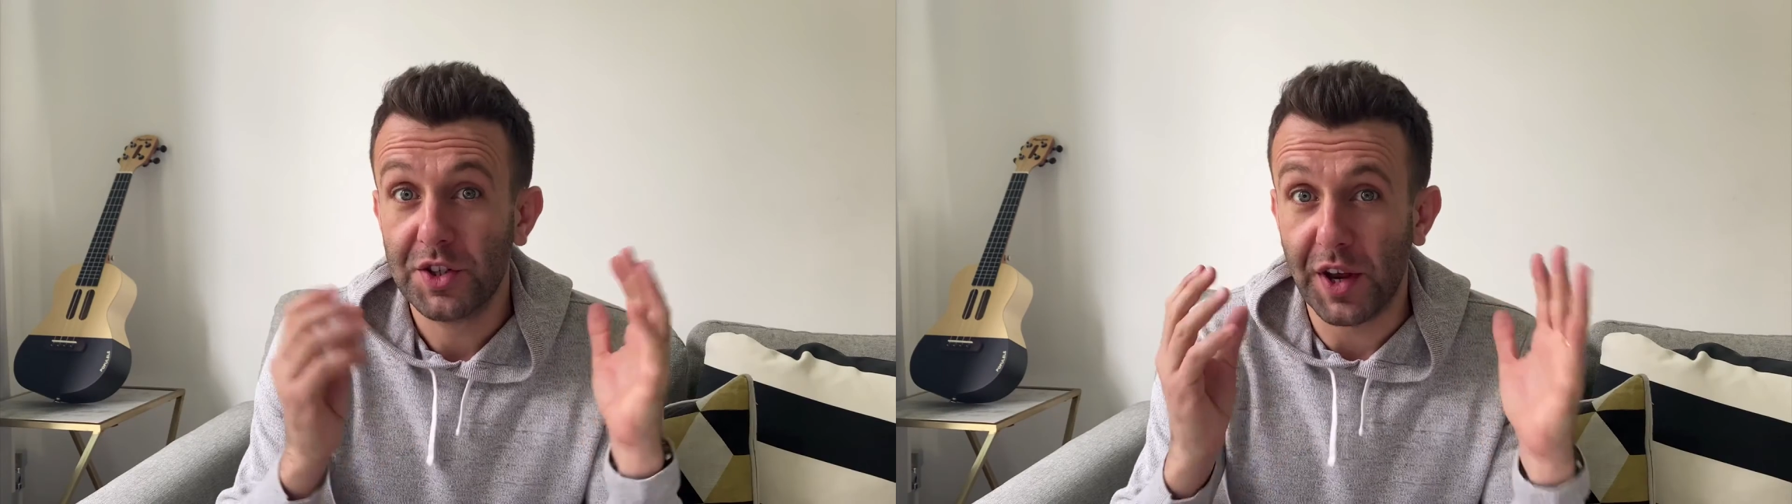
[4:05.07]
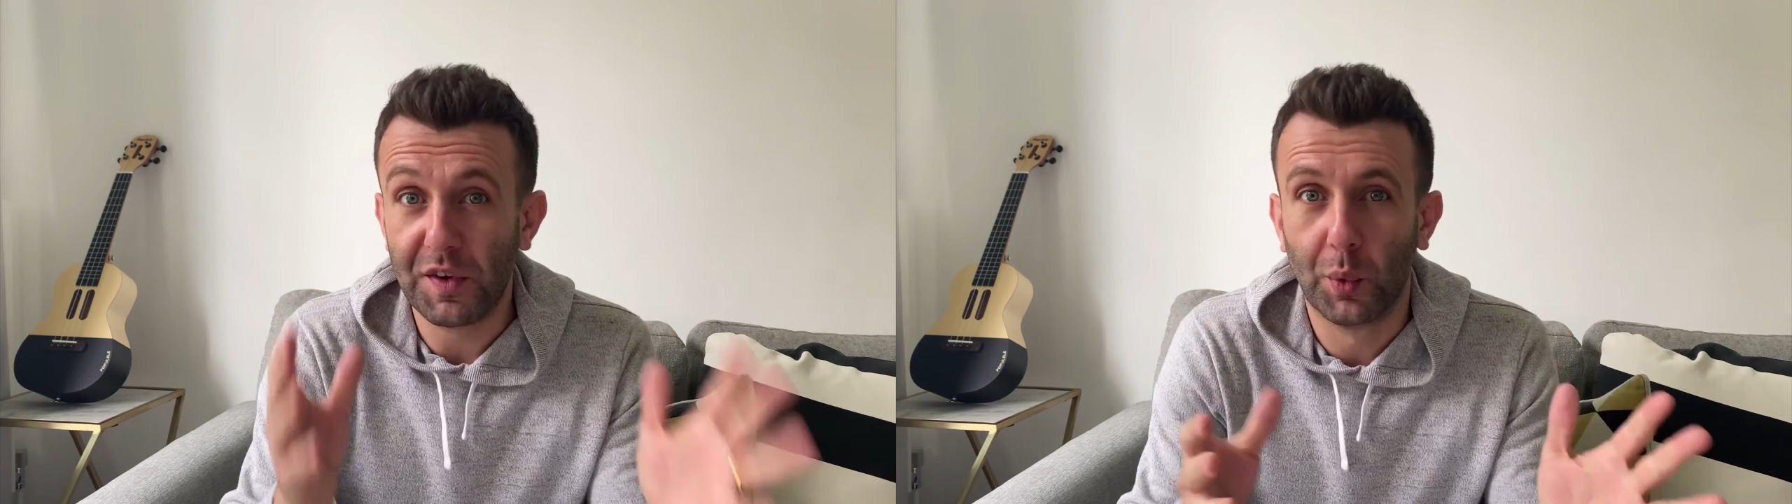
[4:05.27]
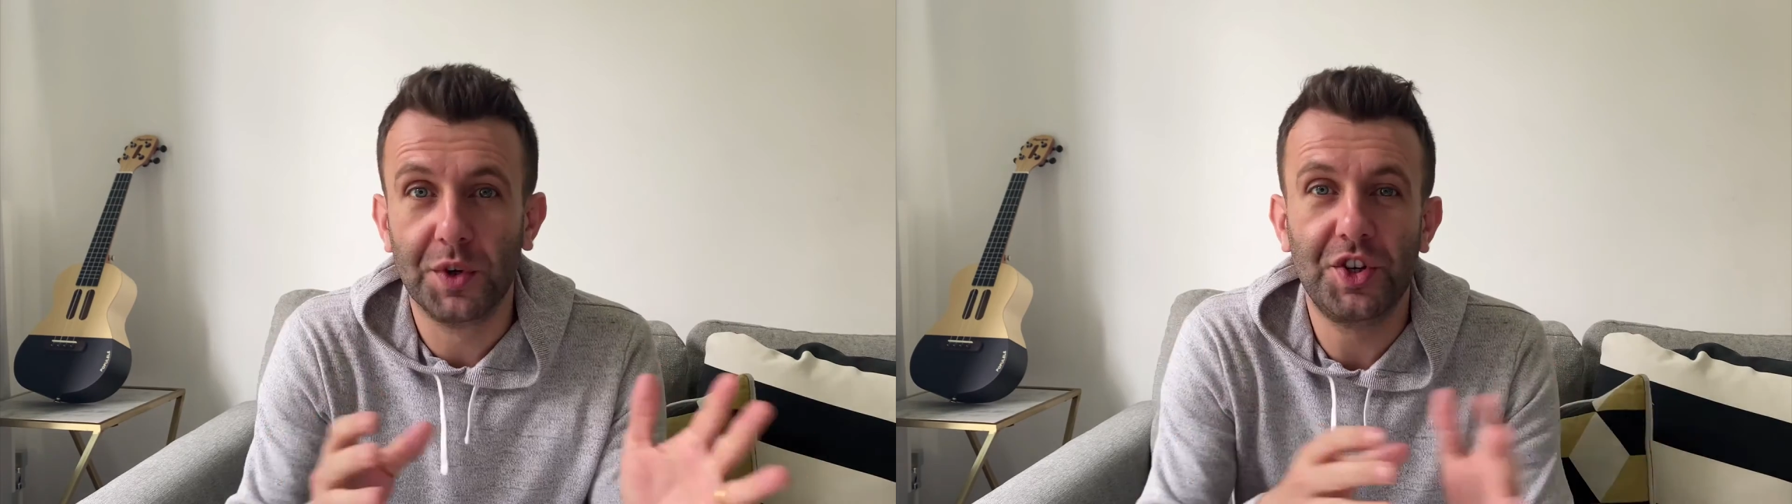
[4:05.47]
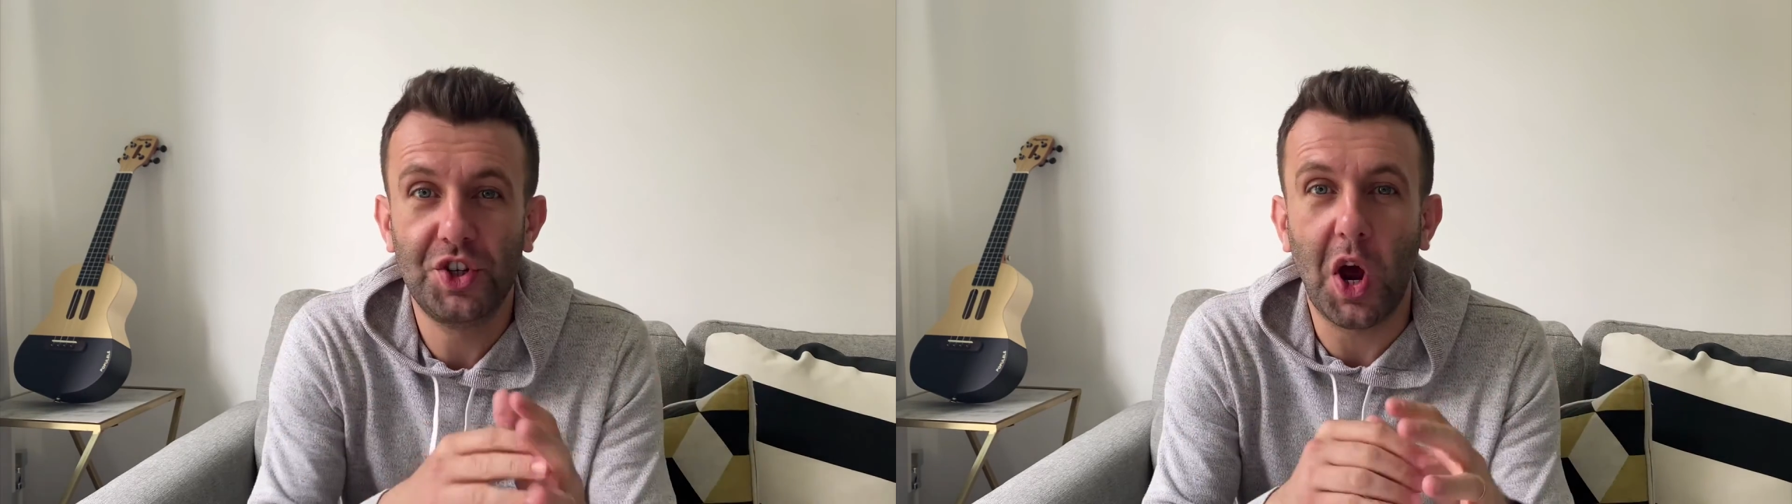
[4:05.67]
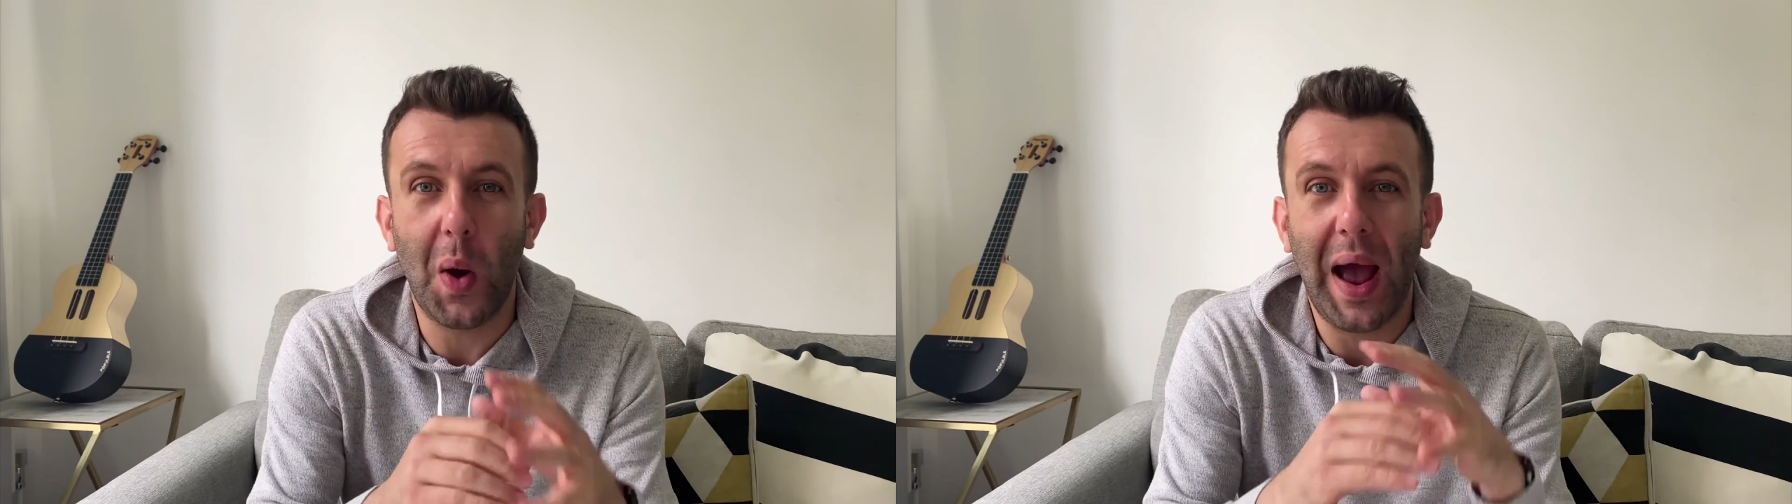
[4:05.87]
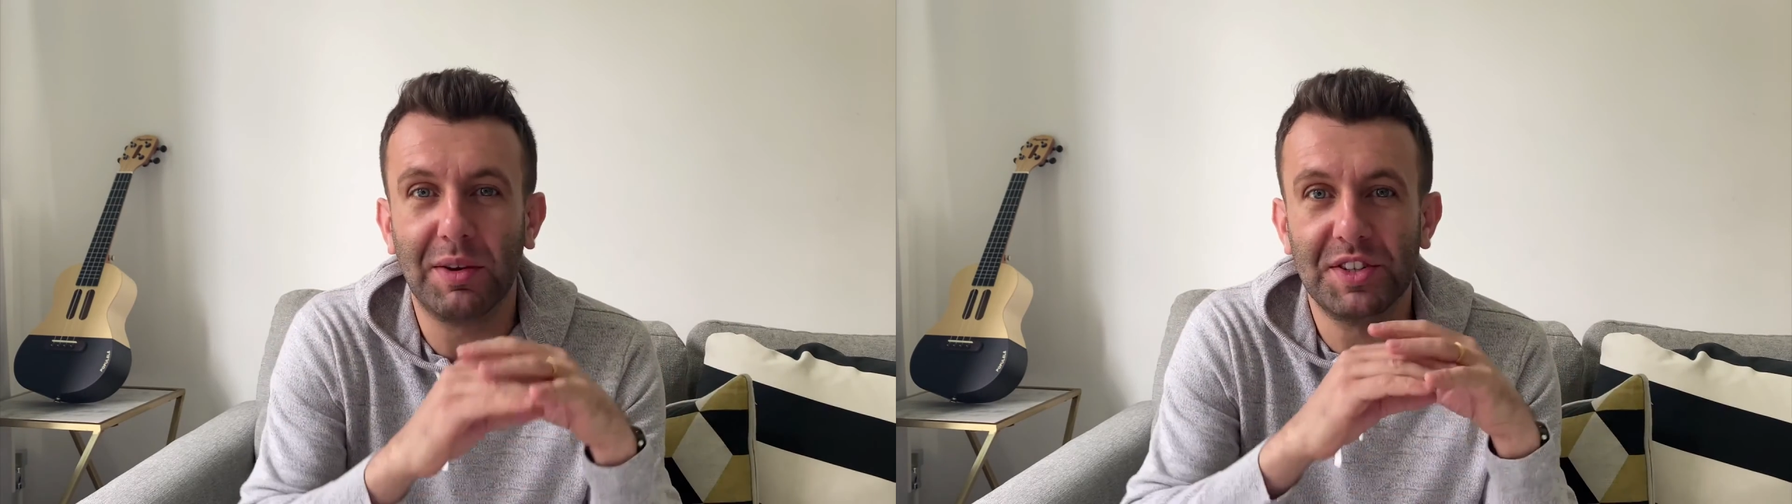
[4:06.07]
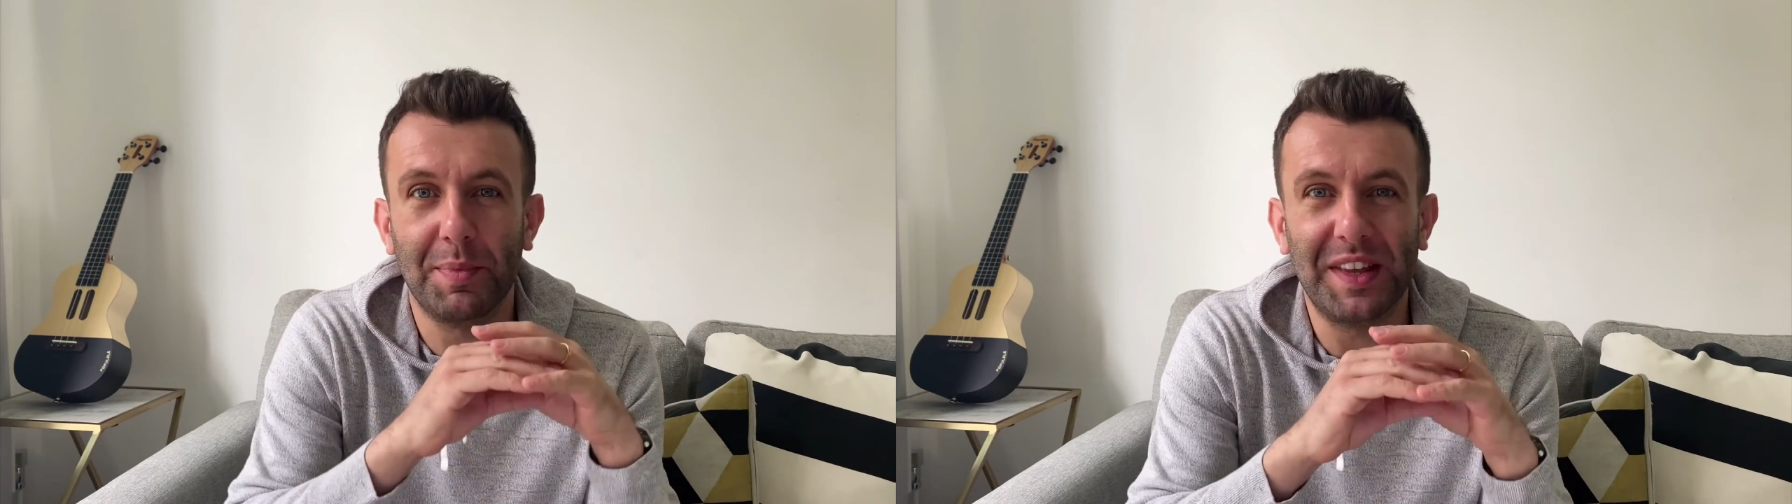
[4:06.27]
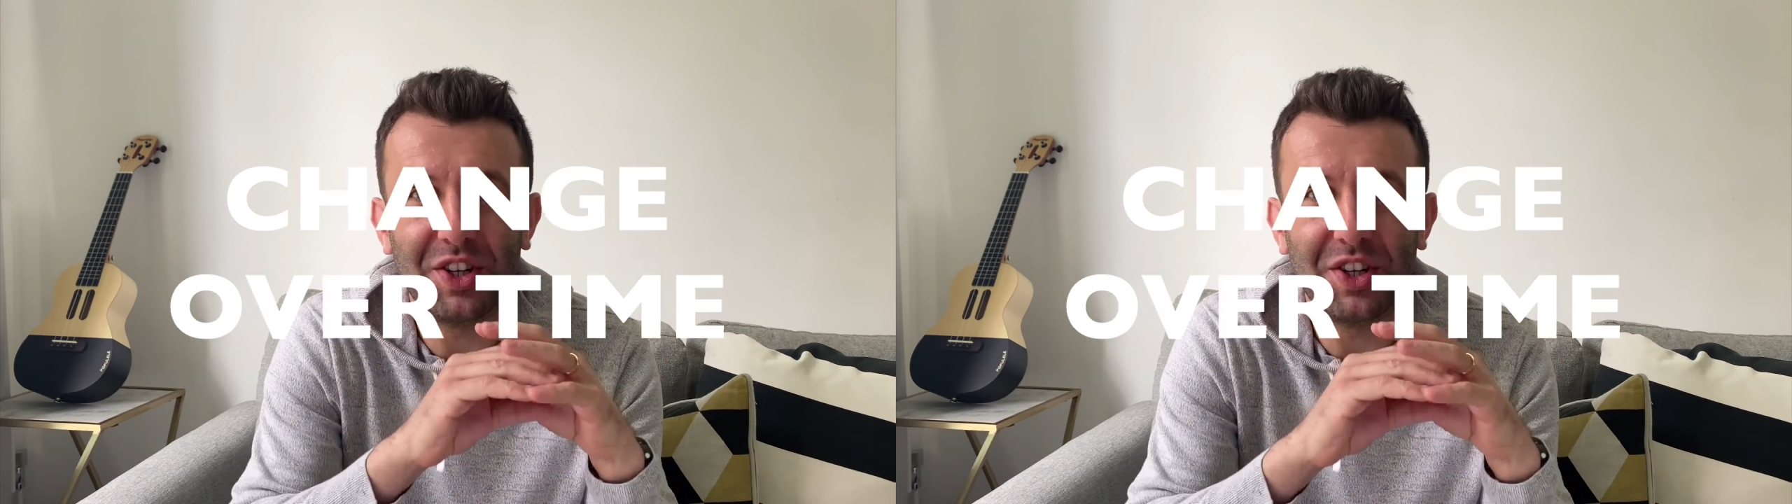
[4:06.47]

So if you want to show how something